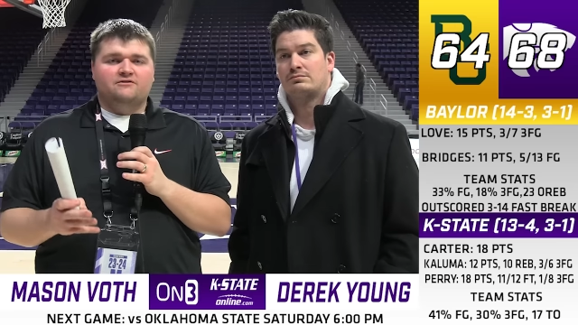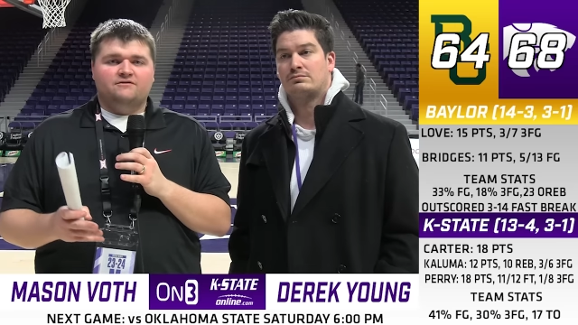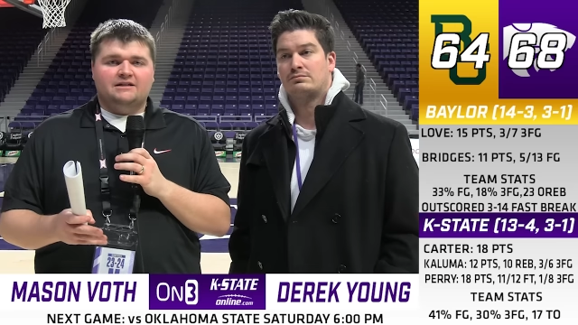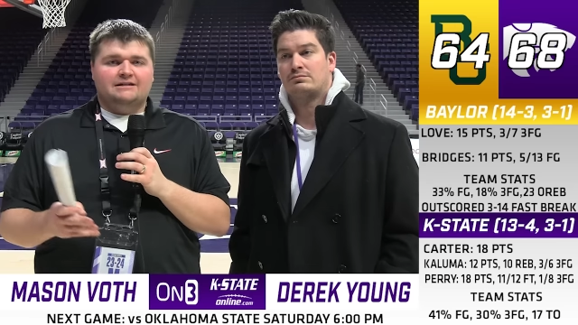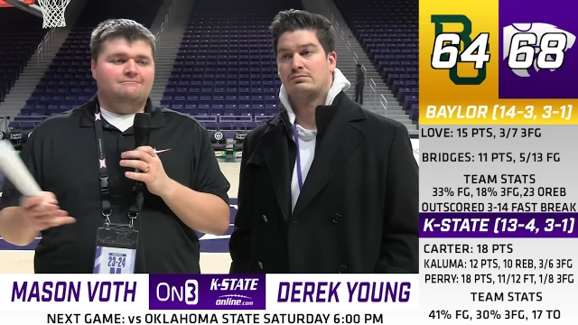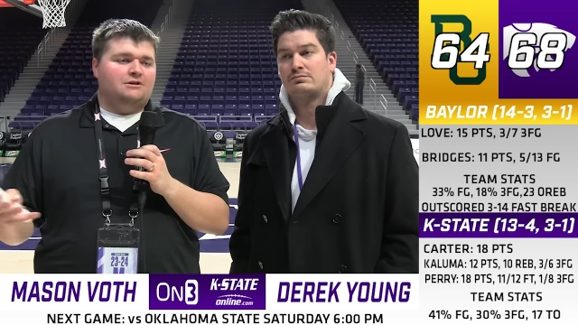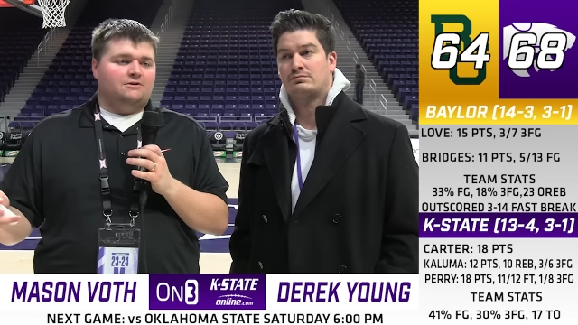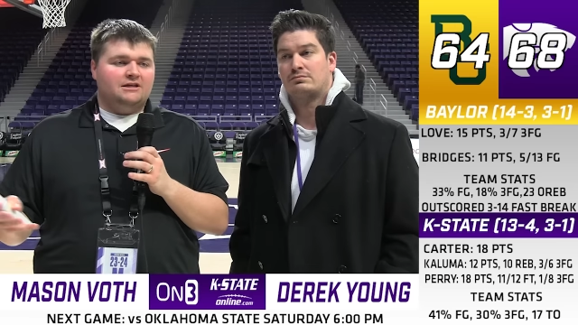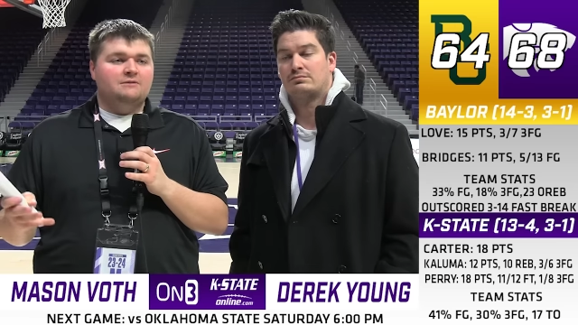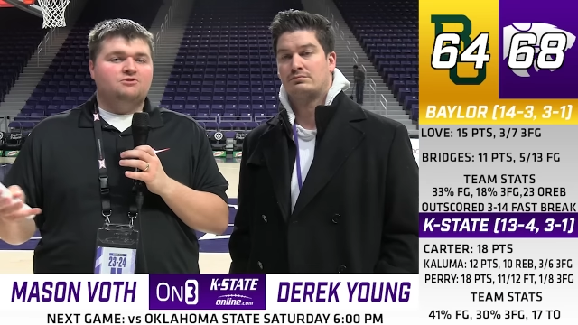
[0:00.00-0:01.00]
Speaker 1: of you
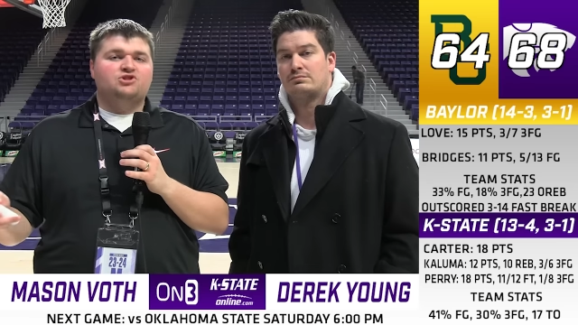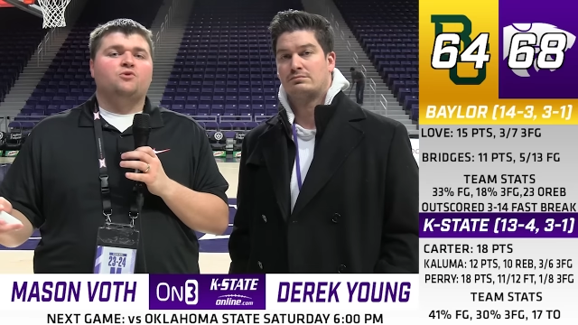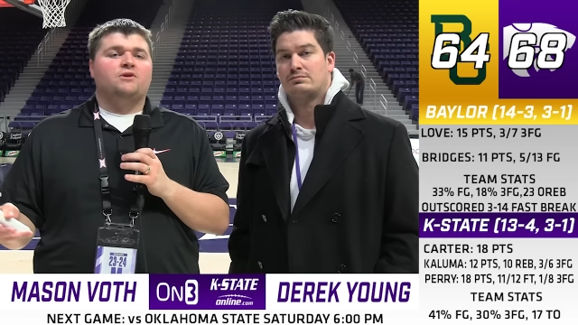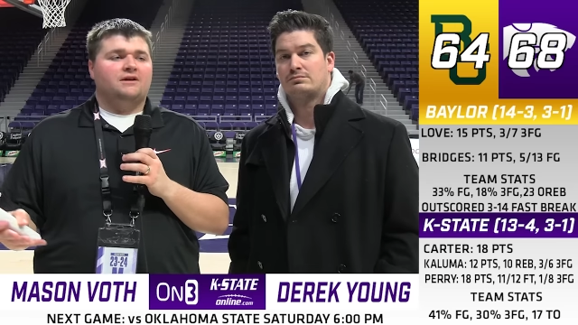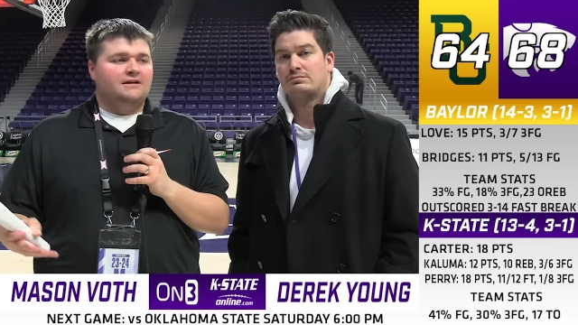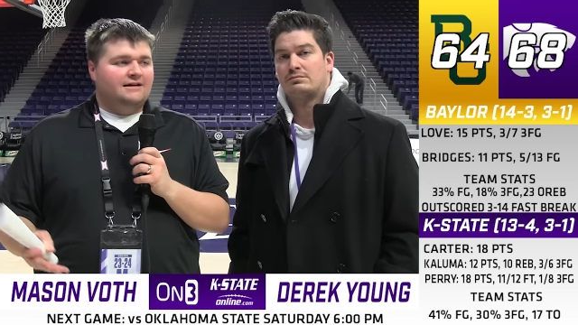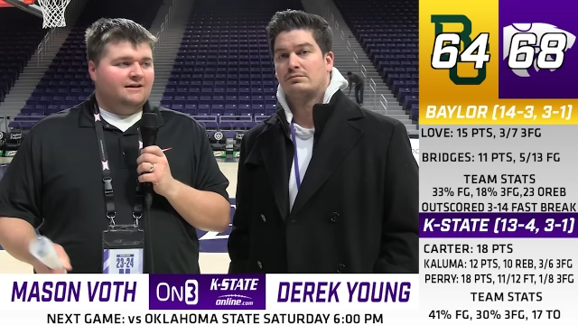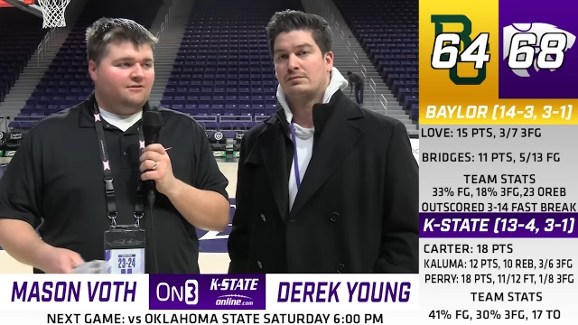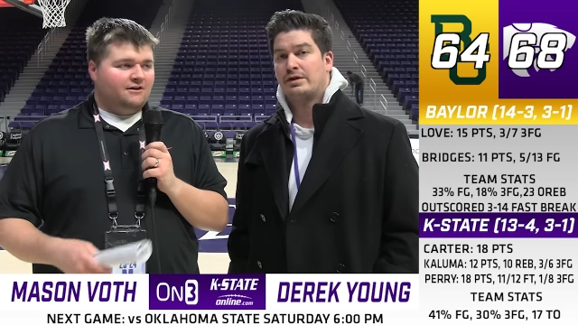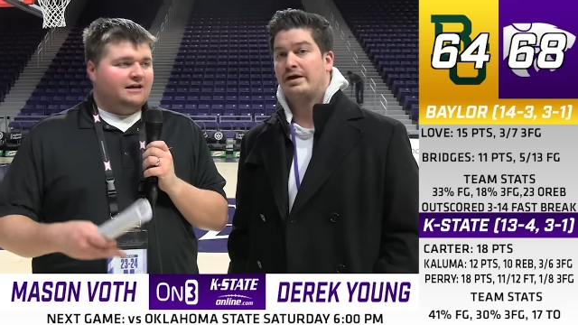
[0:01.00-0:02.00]
know keep shooting.
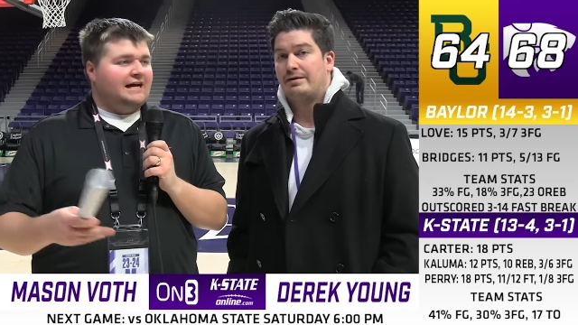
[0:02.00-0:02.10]
Yeah.